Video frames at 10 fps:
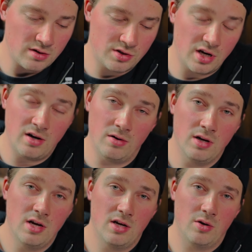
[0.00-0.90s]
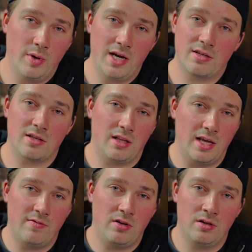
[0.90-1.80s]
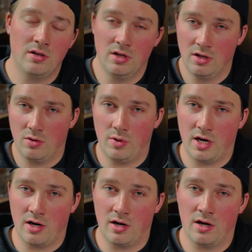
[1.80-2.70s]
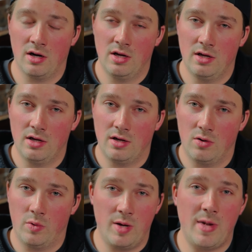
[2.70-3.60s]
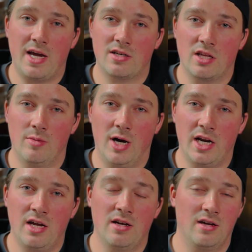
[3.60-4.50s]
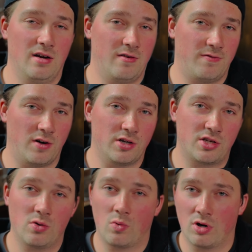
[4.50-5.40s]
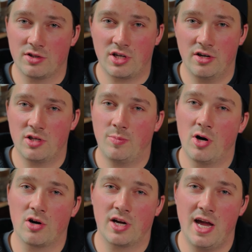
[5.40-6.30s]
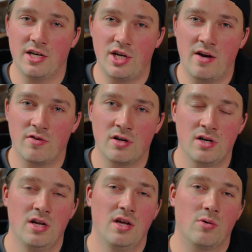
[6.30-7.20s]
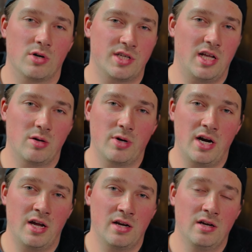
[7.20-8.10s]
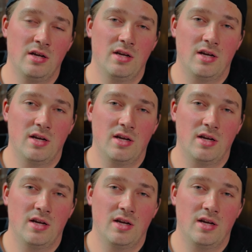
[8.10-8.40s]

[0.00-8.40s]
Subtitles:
So we get to the level where we make it to the money. First World Series of Poker cash ever. We're celebrating.